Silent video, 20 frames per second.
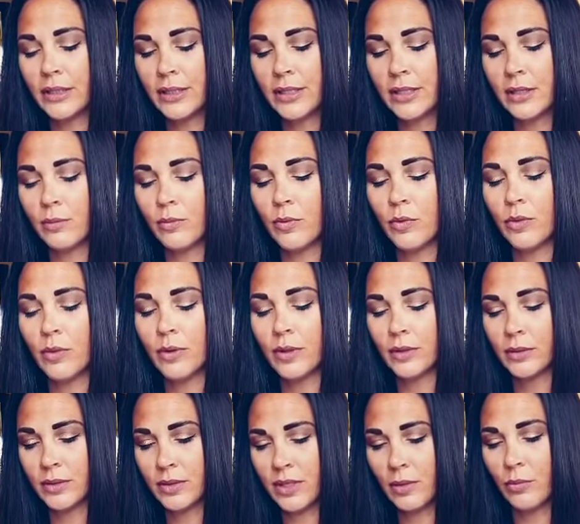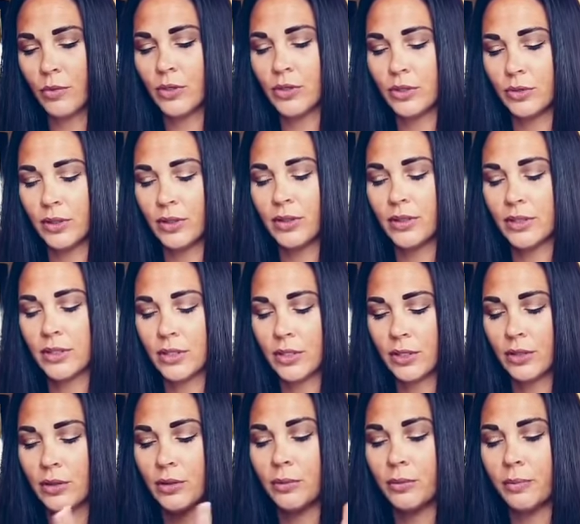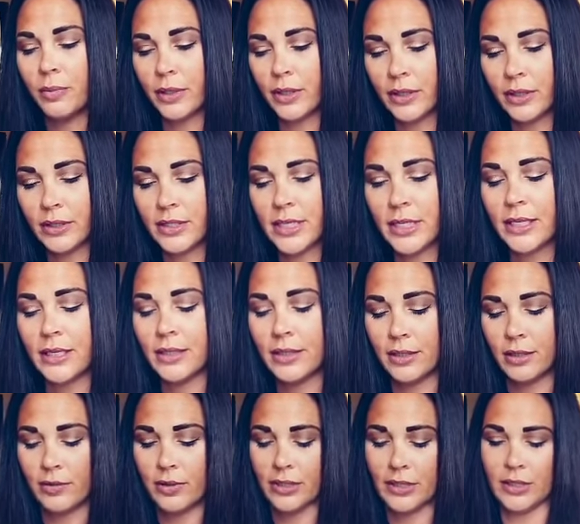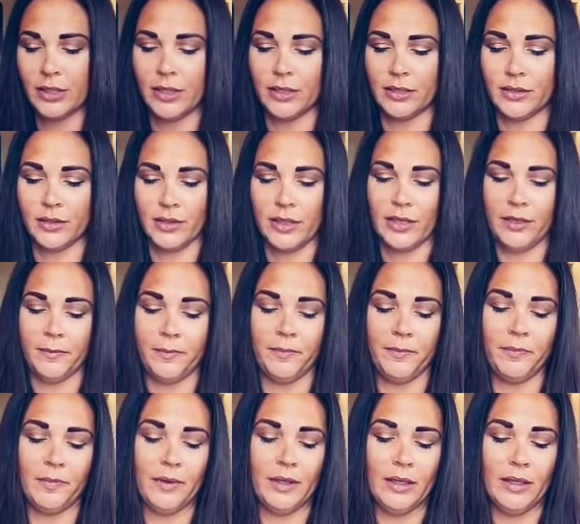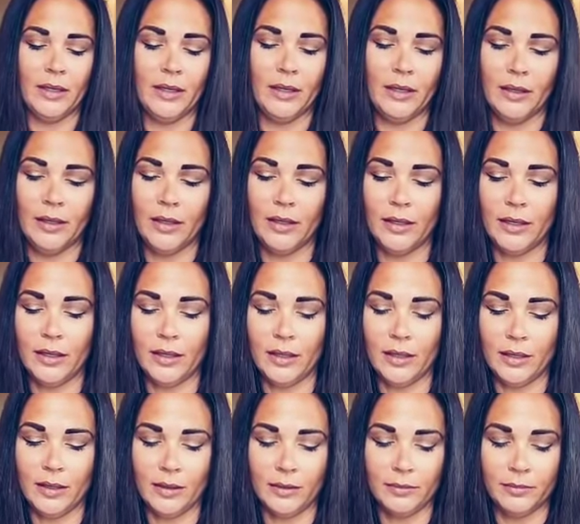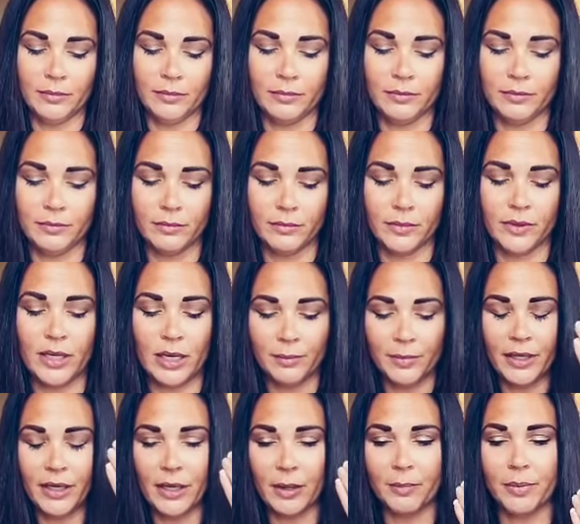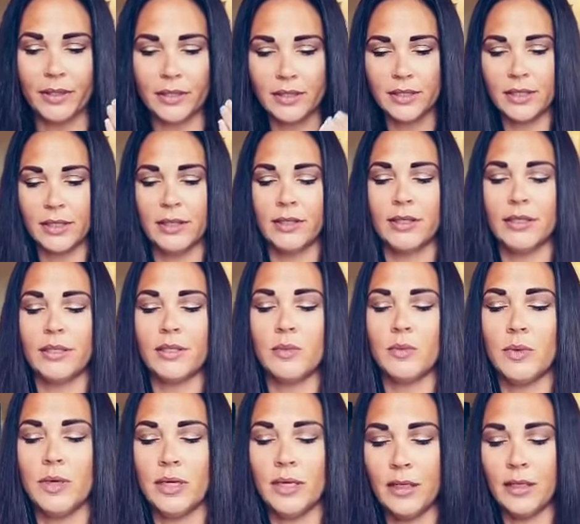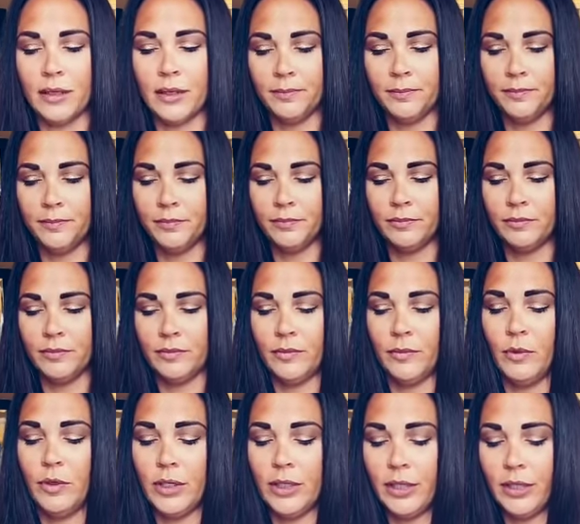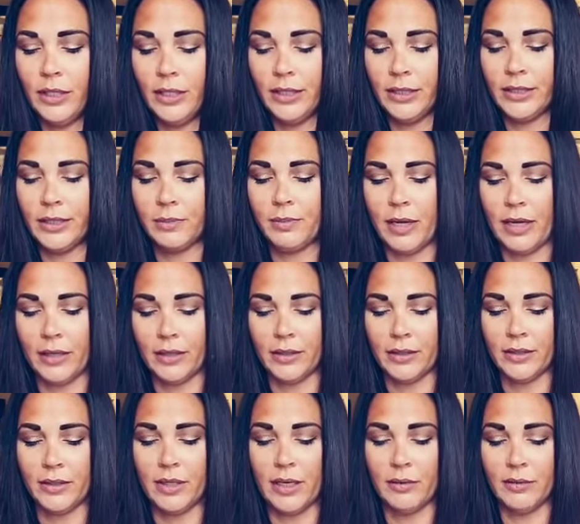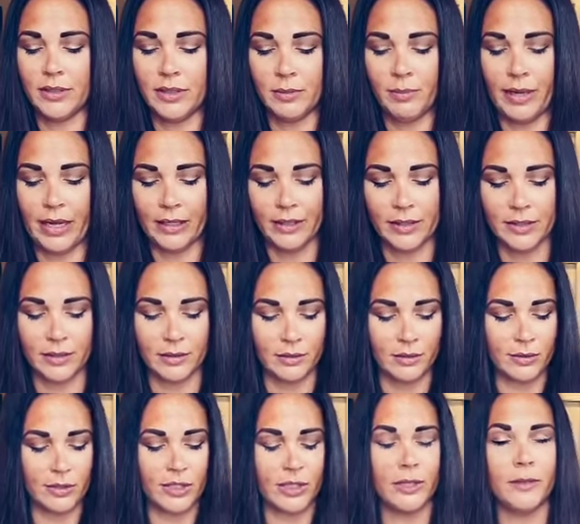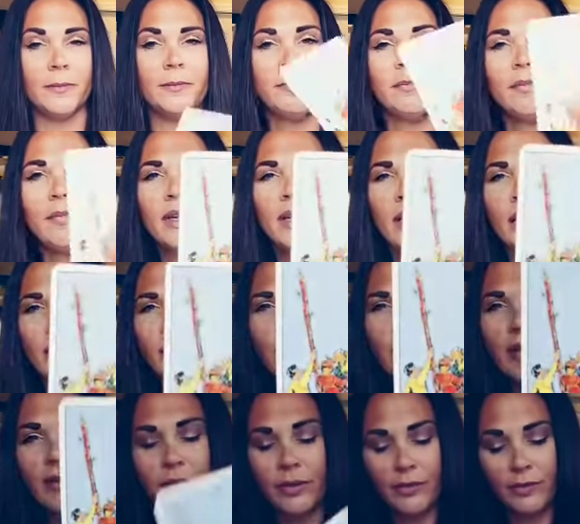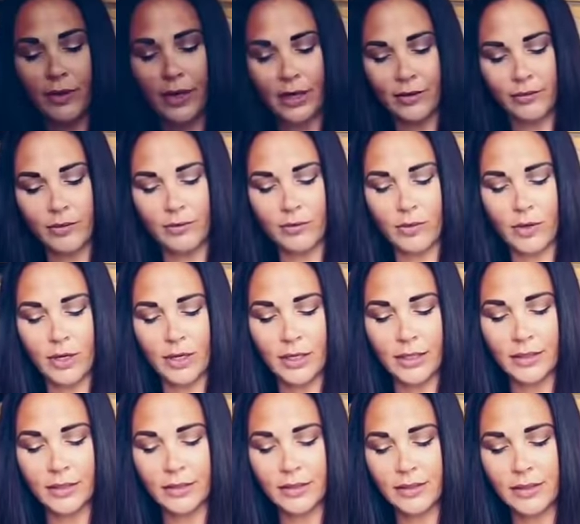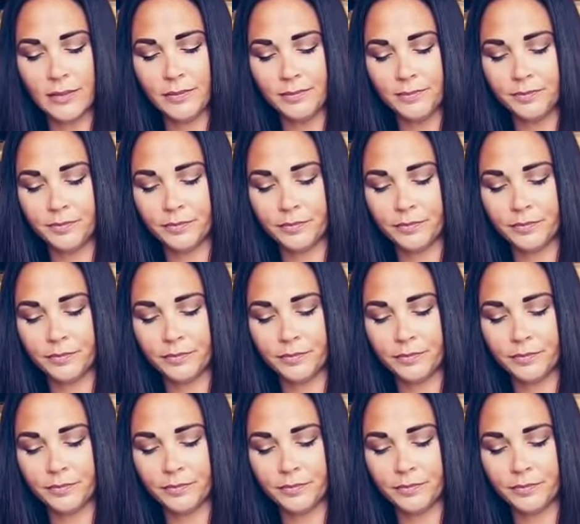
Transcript: is someone doing this to you, but take it as it resonates, okay? Coming up into this week, what can you expect? So that was the past energy. You have the Five of Wands,